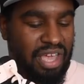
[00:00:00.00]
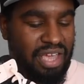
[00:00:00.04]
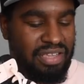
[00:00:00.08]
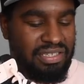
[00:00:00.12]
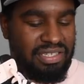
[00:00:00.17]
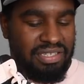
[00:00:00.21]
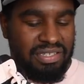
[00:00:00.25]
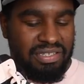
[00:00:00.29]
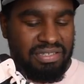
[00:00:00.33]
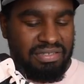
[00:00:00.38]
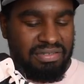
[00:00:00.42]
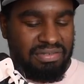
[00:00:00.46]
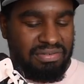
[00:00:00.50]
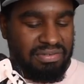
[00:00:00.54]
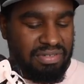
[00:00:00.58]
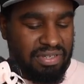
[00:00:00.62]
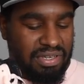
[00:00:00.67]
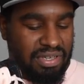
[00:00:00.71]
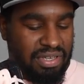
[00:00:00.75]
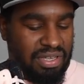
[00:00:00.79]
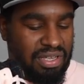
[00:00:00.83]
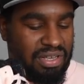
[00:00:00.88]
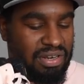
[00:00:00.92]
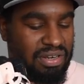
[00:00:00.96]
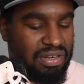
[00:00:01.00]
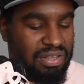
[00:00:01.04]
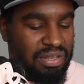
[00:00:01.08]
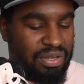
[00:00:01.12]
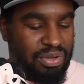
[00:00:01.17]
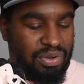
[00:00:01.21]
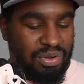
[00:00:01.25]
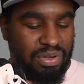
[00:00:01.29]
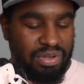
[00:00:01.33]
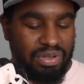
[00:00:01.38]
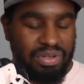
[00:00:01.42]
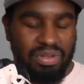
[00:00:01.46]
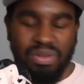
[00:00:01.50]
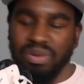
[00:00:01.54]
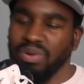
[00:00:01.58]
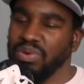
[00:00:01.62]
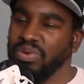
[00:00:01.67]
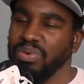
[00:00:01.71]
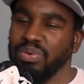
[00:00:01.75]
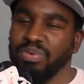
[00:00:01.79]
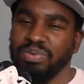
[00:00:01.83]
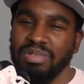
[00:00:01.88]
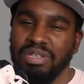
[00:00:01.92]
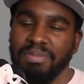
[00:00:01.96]
doesn't look
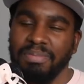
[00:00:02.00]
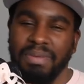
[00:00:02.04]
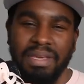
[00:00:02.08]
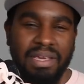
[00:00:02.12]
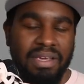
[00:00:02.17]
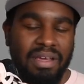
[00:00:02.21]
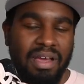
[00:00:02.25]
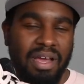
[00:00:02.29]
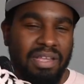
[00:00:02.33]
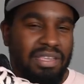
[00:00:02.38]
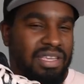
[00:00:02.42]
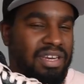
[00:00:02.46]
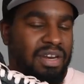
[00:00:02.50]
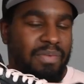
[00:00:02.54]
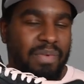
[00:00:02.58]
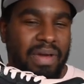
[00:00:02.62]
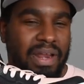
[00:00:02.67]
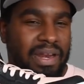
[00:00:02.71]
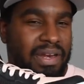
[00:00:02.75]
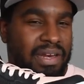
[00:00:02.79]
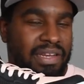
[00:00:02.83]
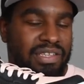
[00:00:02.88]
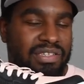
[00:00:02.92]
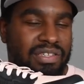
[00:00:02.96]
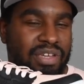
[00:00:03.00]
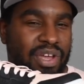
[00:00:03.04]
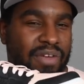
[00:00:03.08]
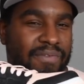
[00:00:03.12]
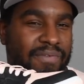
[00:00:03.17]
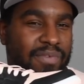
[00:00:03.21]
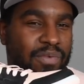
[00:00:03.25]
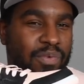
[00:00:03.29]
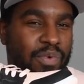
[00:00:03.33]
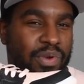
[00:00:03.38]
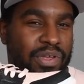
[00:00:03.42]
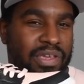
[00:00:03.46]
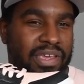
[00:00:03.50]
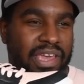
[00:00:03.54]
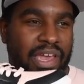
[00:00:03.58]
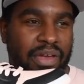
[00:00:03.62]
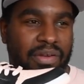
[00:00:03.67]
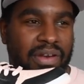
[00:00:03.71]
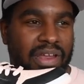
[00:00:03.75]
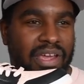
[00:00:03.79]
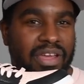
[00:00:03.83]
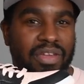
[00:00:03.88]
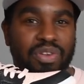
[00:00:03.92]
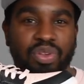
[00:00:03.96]
cool to me i don't know why they didn't go for what you get
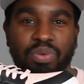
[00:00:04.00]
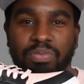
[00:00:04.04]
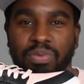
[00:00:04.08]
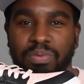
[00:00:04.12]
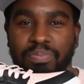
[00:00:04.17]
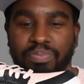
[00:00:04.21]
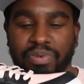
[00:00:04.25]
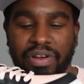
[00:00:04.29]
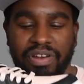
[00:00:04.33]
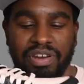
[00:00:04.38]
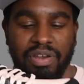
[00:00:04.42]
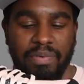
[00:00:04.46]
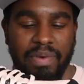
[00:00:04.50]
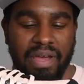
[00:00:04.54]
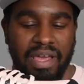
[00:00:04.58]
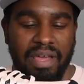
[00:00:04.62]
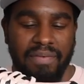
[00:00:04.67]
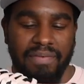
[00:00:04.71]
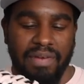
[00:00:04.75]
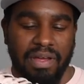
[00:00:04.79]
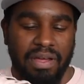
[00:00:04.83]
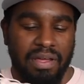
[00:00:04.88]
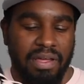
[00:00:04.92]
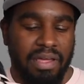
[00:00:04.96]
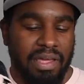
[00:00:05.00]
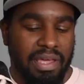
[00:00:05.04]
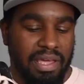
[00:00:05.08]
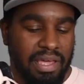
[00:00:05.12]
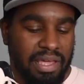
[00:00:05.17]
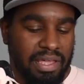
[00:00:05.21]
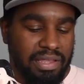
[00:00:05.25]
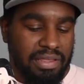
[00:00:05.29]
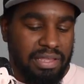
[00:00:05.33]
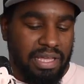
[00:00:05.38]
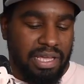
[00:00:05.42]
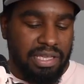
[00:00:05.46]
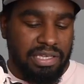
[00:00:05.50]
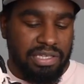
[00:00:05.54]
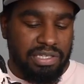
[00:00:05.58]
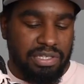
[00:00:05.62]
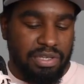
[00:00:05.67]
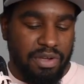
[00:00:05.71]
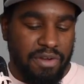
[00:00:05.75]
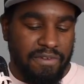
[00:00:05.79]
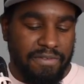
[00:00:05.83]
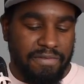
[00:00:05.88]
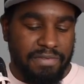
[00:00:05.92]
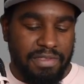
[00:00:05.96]
on like a normal Bred or whatever that
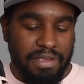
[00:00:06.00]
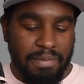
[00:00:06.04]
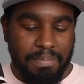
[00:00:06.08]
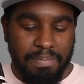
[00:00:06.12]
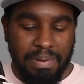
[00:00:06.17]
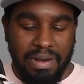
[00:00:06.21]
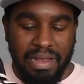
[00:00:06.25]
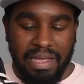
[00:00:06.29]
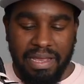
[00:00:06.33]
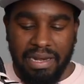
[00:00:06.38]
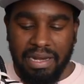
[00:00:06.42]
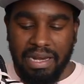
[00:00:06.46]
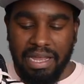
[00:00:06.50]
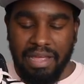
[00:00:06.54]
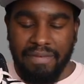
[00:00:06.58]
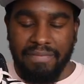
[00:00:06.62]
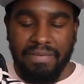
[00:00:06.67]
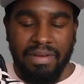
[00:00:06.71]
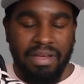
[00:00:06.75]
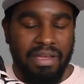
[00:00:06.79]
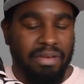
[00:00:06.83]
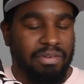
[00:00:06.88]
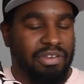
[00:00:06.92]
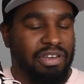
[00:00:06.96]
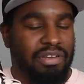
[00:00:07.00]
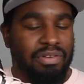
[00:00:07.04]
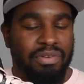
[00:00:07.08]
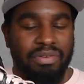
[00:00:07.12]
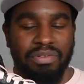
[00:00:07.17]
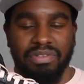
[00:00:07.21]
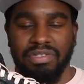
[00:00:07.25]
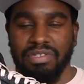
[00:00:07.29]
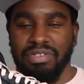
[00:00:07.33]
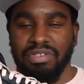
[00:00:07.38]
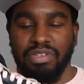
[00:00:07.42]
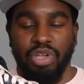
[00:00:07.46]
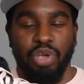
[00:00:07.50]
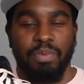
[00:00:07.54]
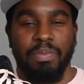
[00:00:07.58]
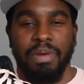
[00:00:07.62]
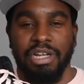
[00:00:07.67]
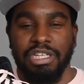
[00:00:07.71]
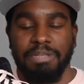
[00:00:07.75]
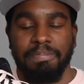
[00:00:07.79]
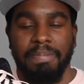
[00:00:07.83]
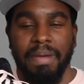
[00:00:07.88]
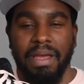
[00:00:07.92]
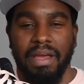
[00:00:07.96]
soft plain leather it would have looked so
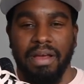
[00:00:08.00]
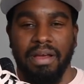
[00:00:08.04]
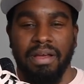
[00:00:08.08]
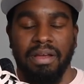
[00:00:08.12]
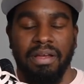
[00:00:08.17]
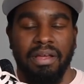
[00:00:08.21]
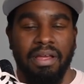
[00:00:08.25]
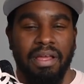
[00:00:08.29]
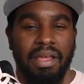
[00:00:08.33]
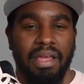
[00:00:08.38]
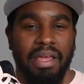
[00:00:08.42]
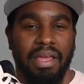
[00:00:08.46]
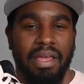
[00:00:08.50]
much better